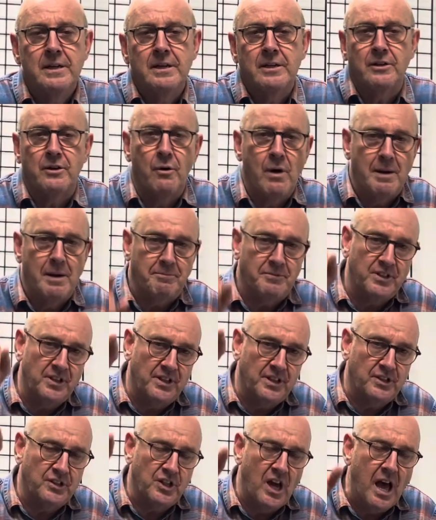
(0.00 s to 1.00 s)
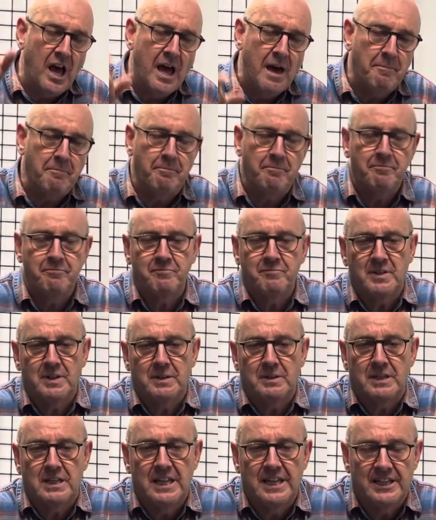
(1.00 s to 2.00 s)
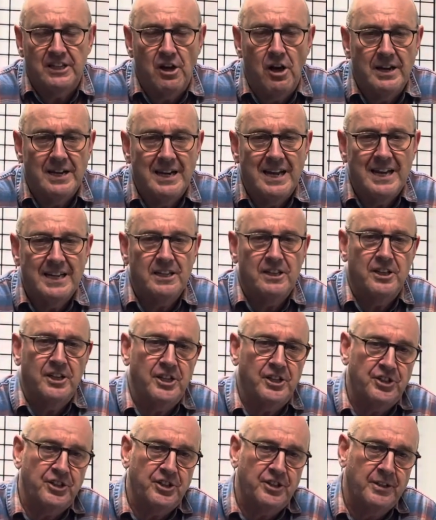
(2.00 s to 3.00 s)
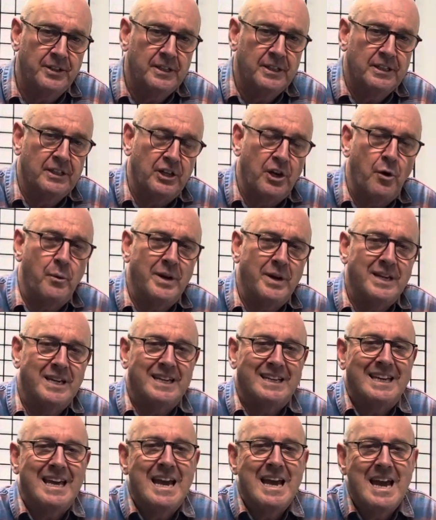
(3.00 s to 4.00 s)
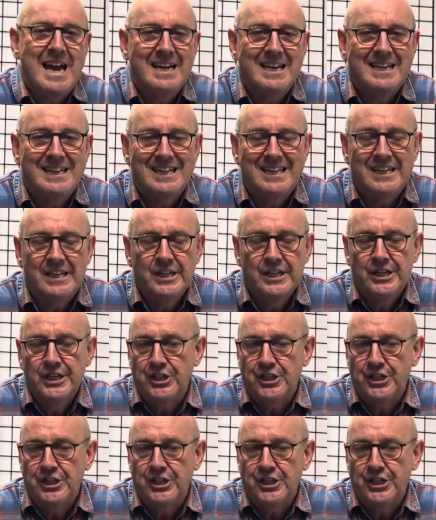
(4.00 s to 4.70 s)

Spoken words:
Go up to the top, click on English, go into Canada.